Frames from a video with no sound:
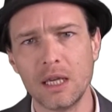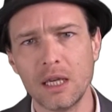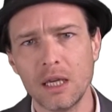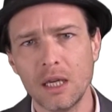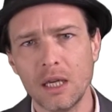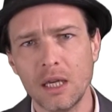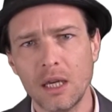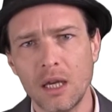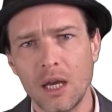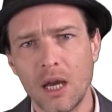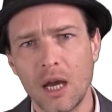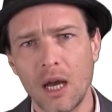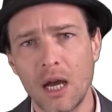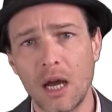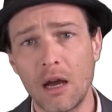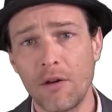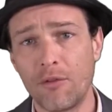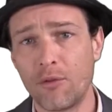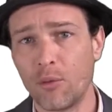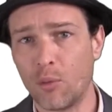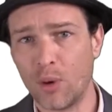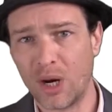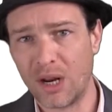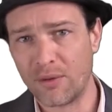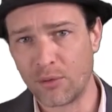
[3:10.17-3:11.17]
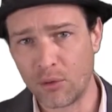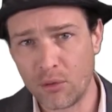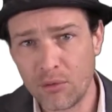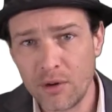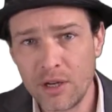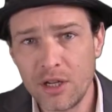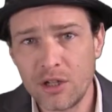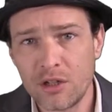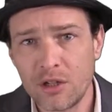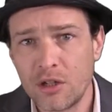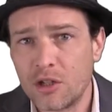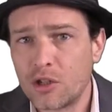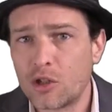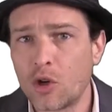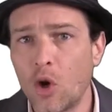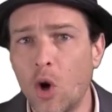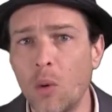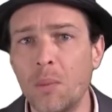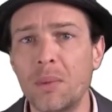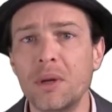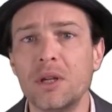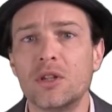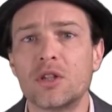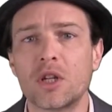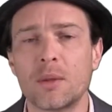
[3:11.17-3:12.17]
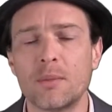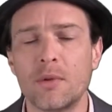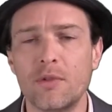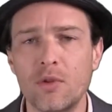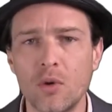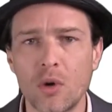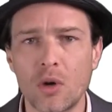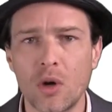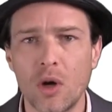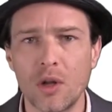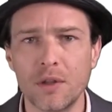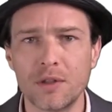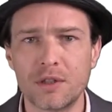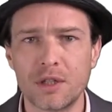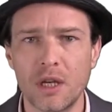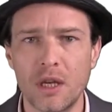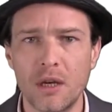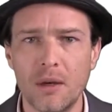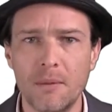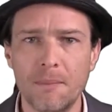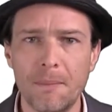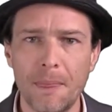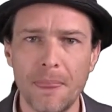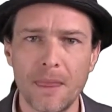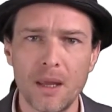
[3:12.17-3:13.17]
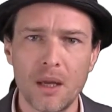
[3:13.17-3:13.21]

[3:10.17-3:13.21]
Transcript: for whatever reason has copied some of your content,